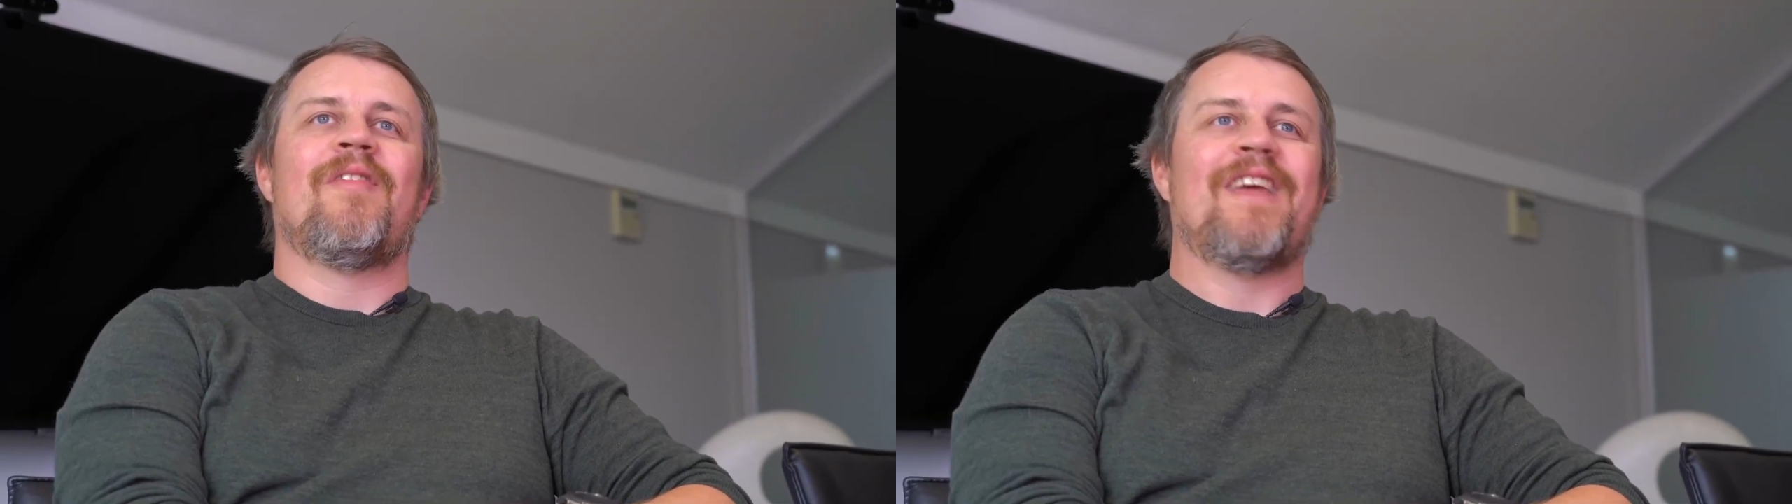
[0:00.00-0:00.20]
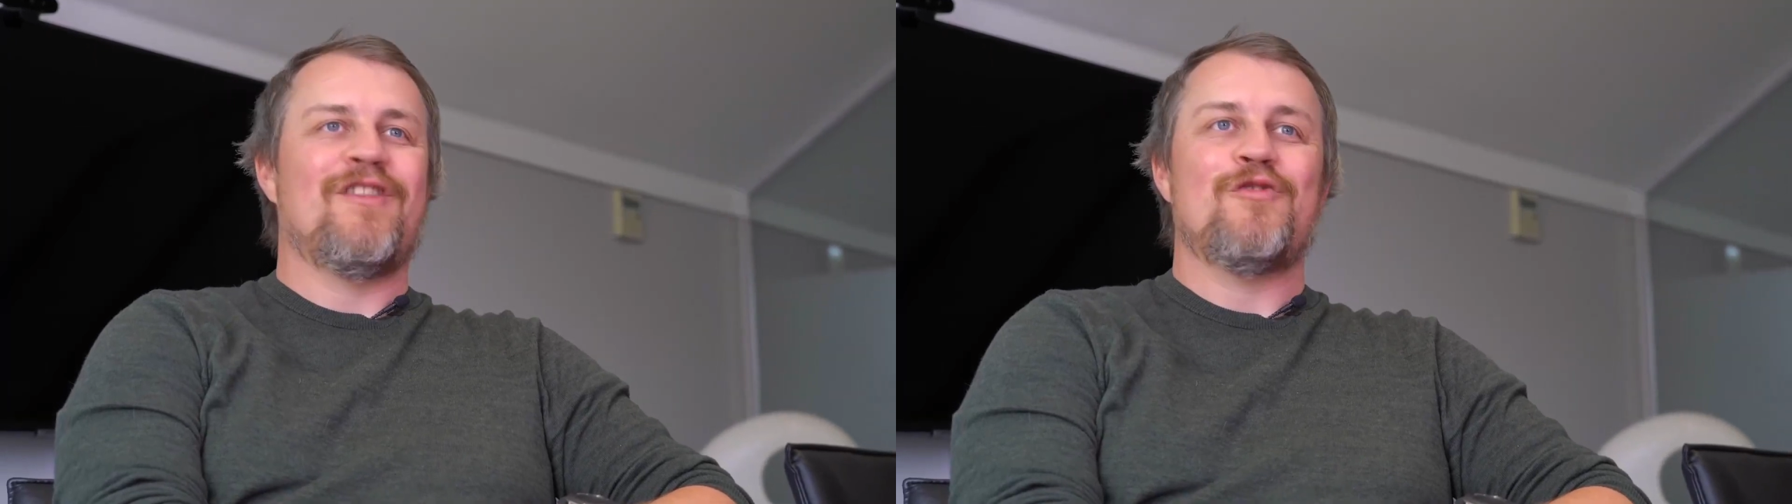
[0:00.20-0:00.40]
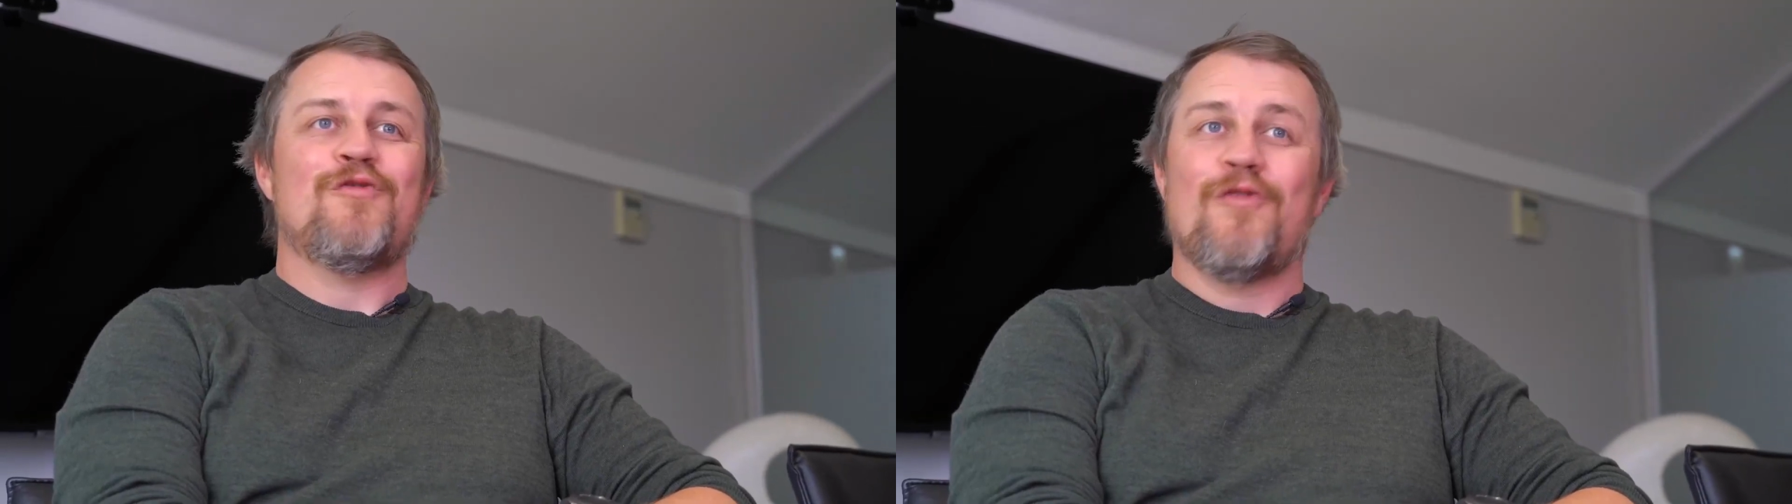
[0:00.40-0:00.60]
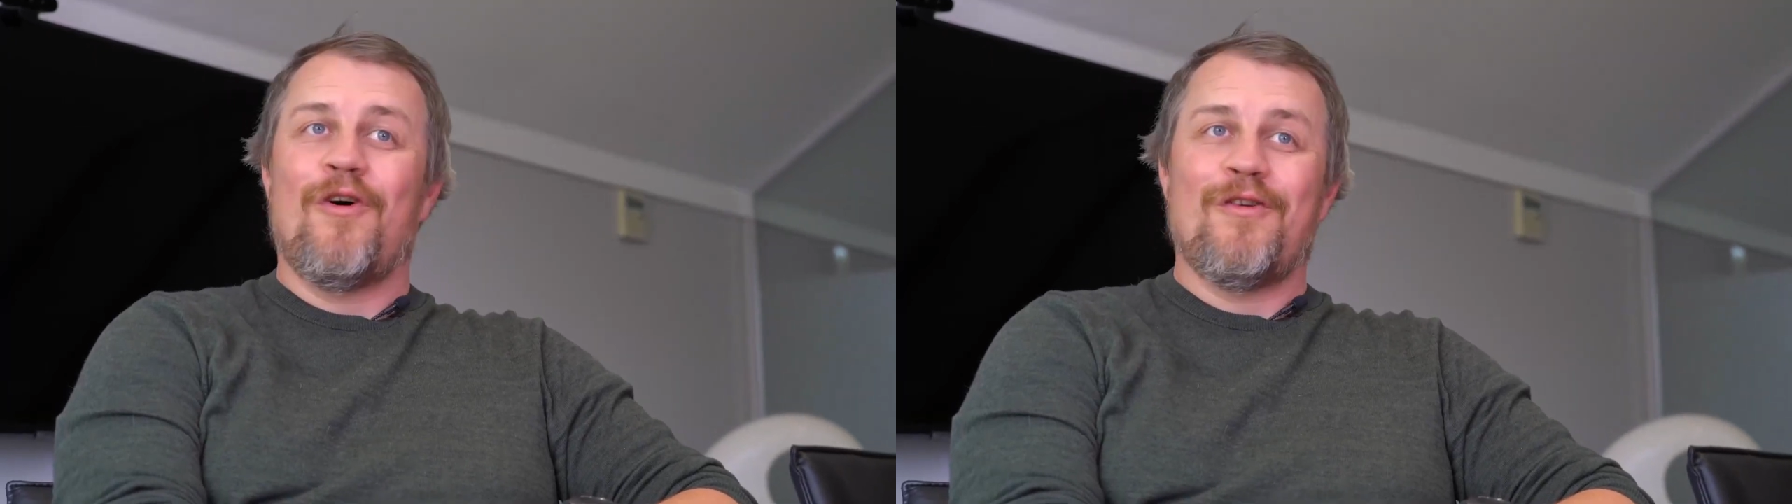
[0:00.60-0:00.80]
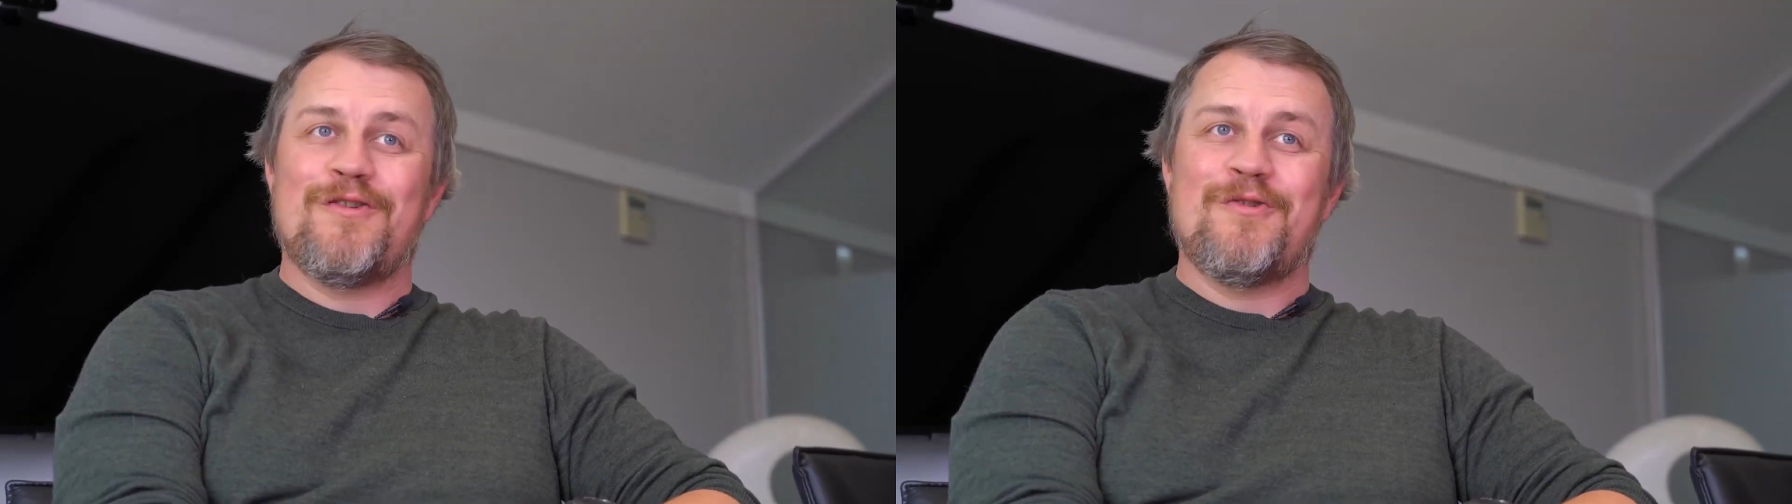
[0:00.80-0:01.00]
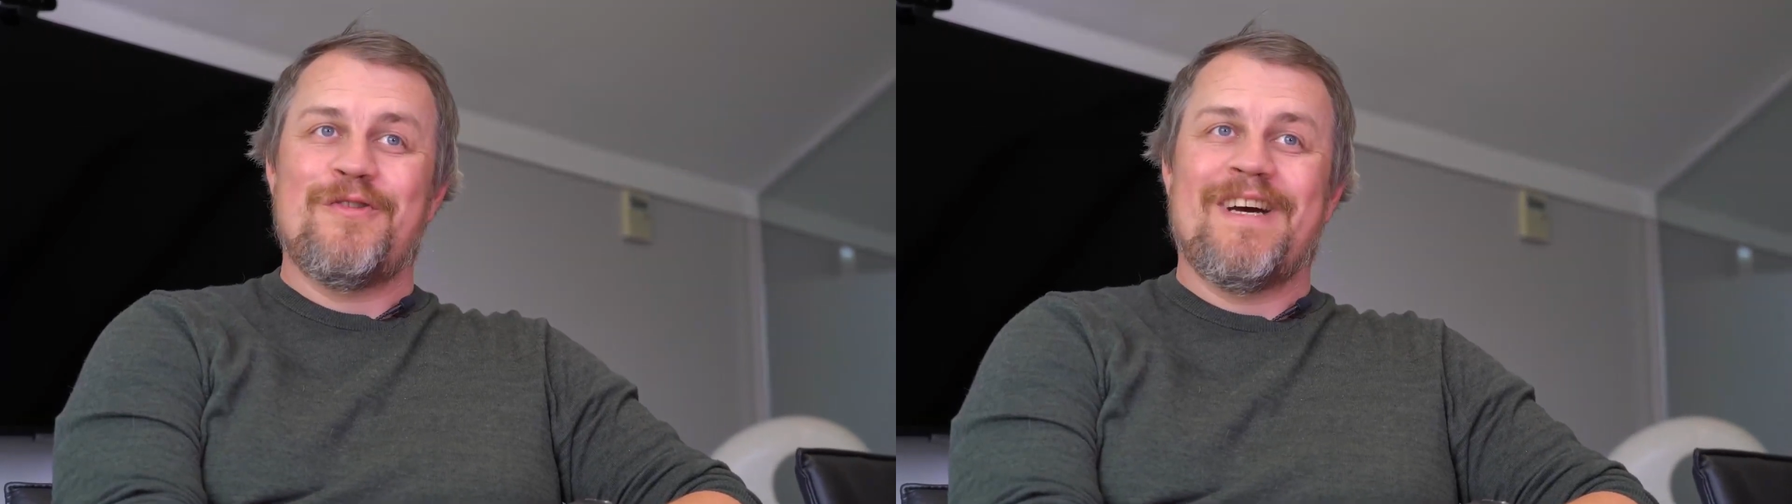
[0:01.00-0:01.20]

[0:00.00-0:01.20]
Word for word: They do not do